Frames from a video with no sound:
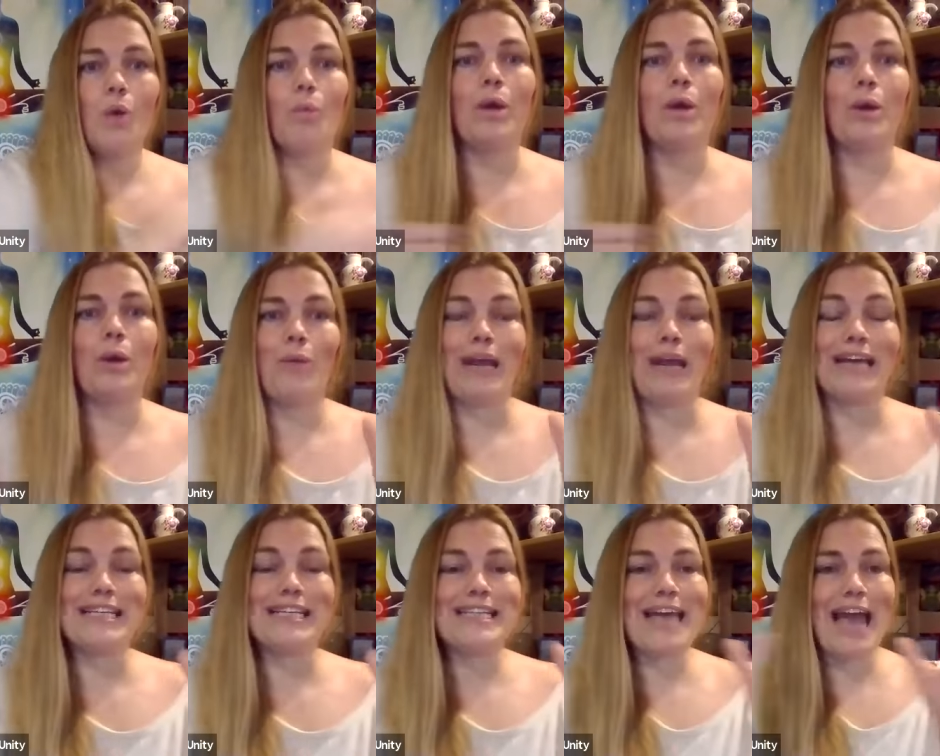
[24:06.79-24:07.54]
When
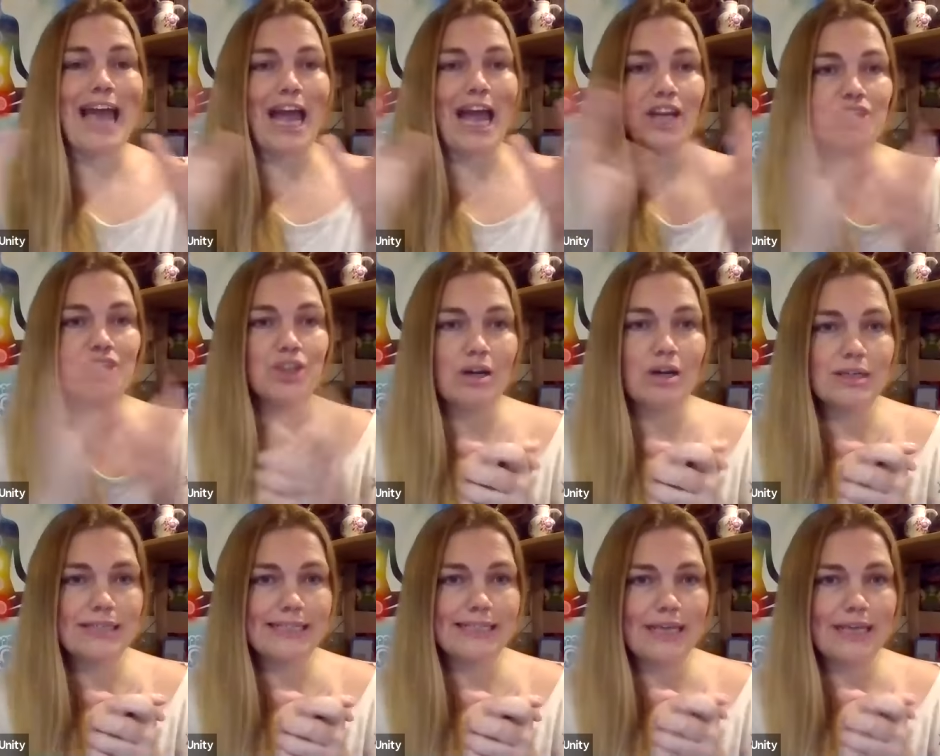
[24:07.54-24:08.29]
we attach
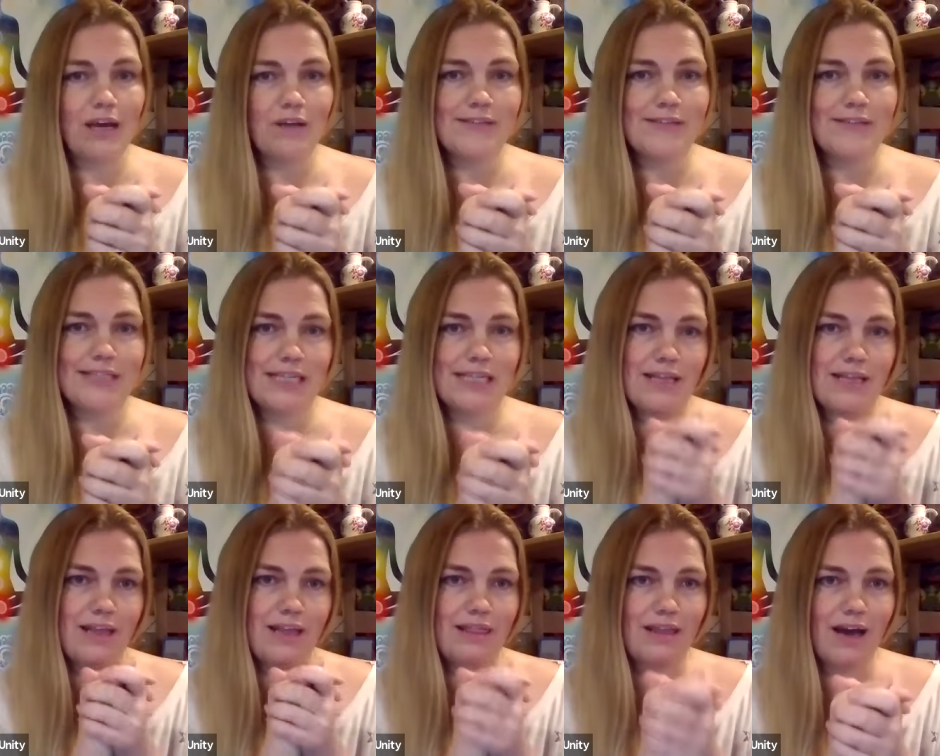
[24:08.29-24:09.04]
ourselves to
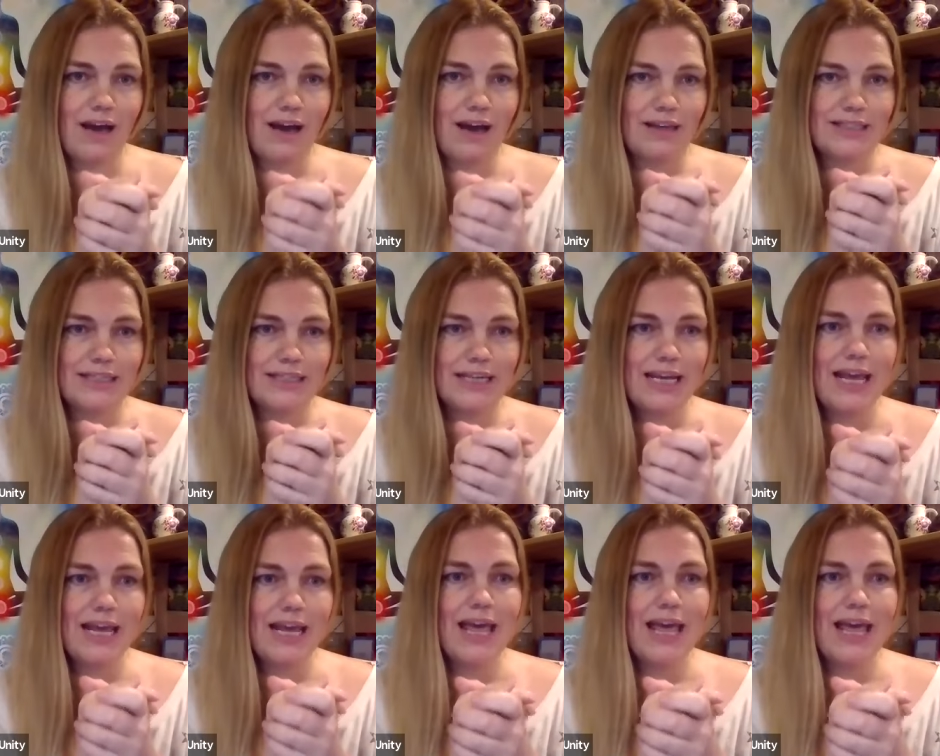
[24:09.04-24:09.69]
the thought,